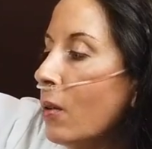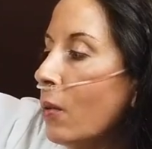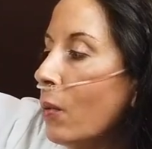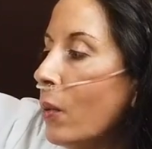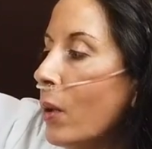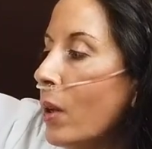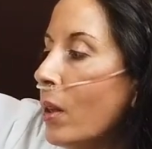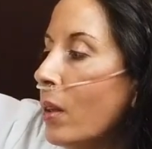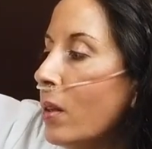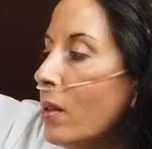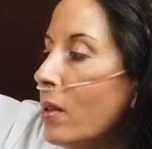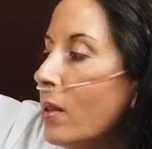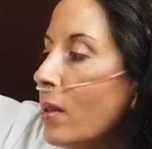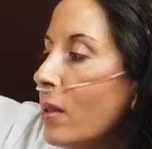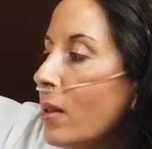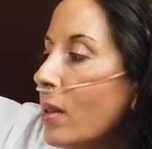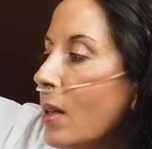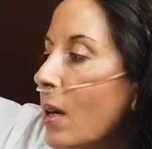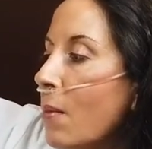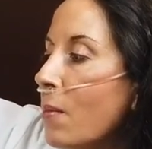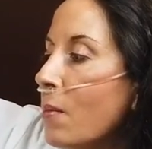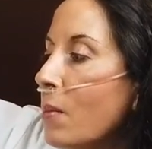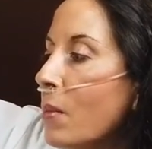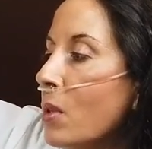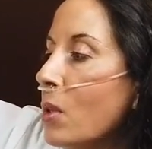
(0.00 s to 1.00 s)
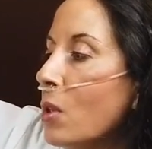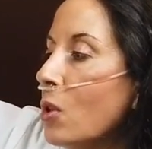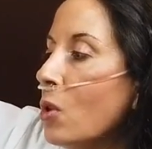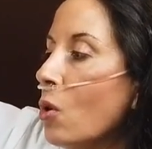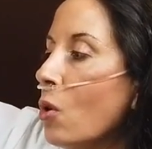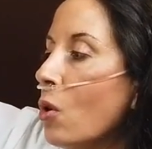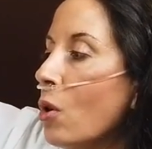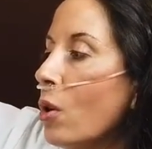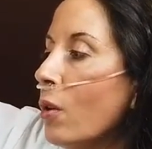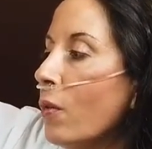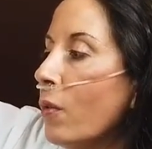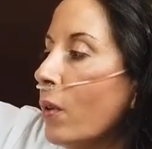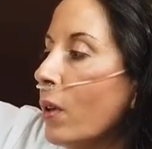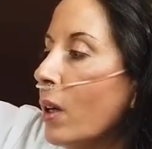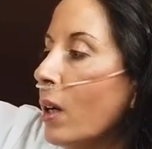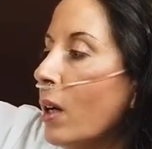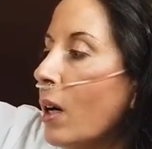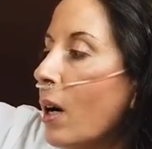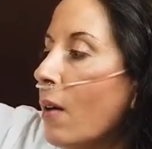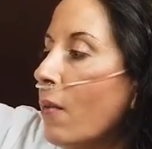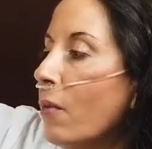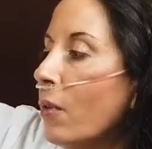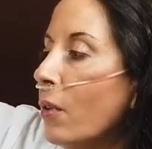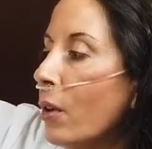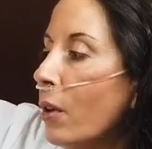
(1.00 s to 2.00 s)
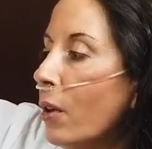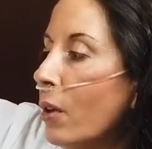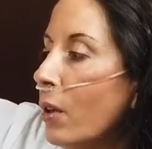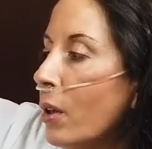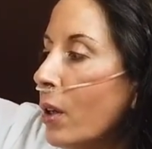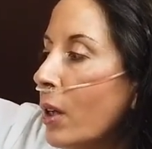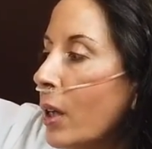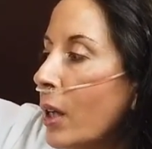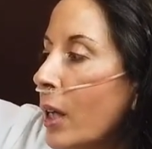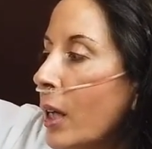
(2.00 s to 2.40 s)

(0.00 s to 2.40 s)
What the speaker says: with some sort of cover.